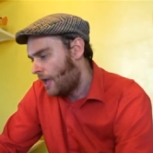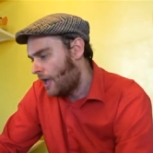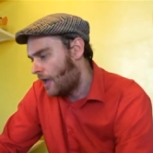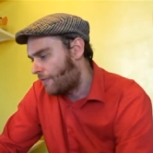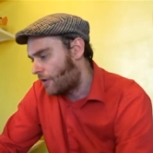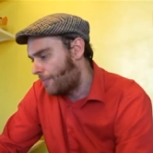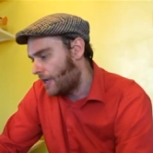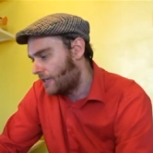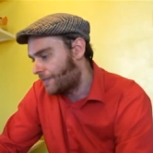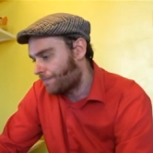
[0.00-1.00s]
uh, for a
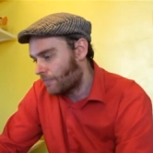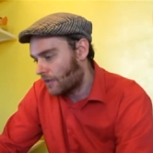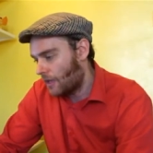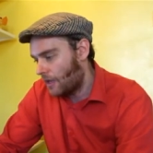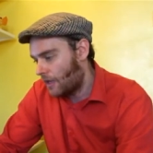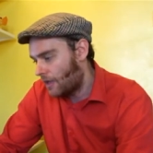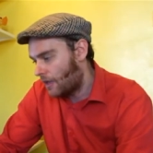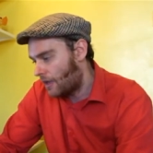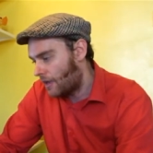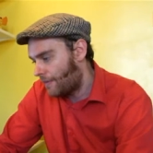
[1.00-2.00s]
base
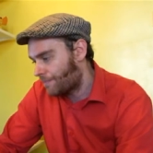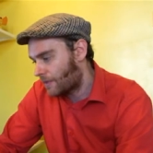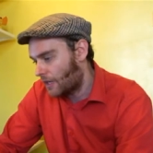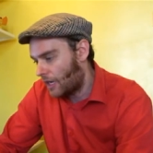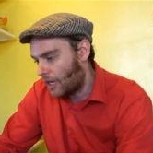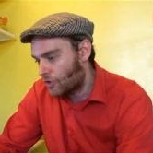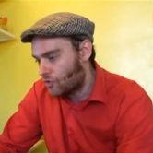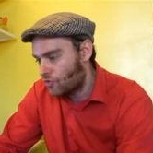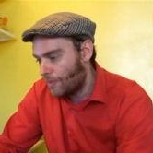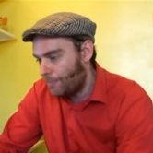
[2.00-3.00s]
um, a
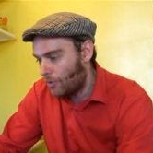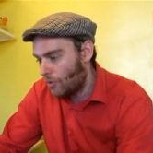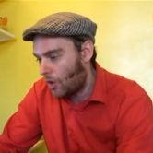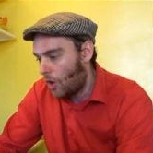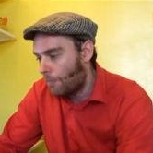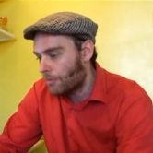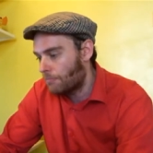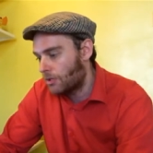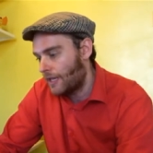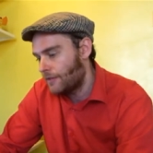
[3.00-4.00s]
triple hop
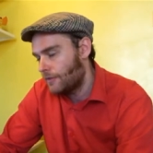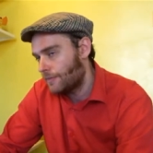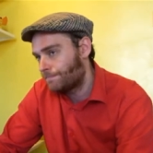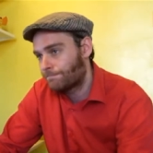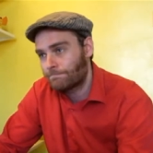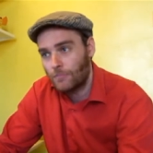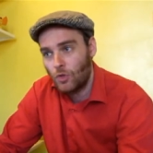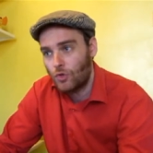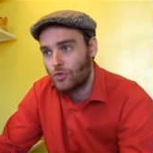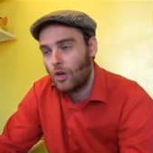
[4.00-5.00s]
blend.
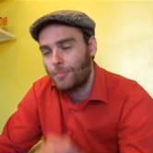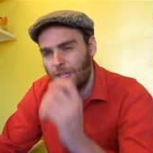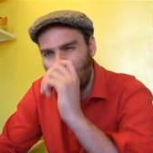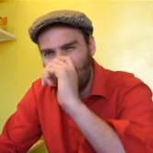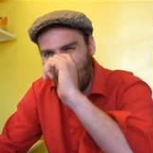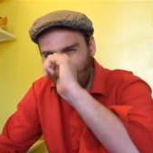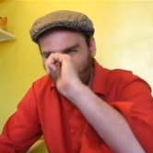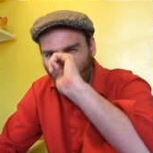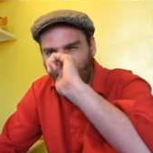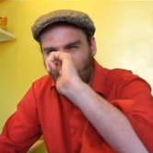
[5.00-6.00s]
Those hops, I, have
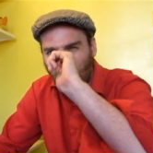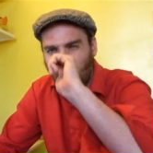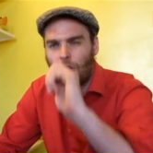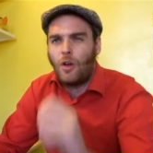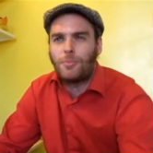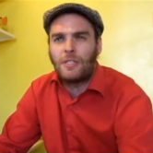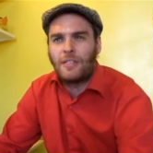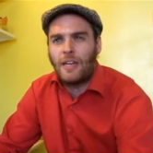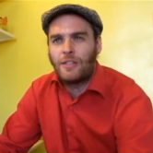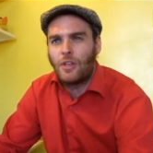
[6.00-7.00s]
got a feeling one of the hops is
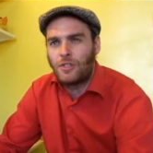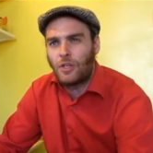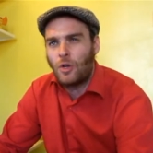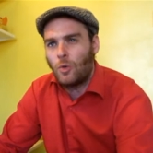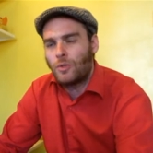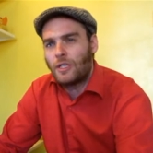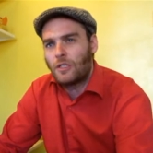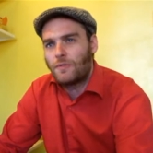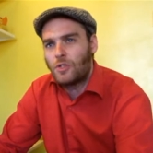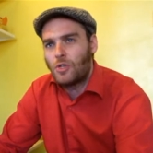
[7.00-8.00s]
there is, is a
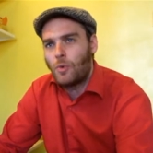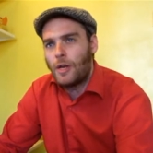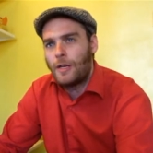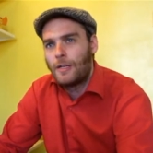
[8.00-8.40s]
Goldings for sure.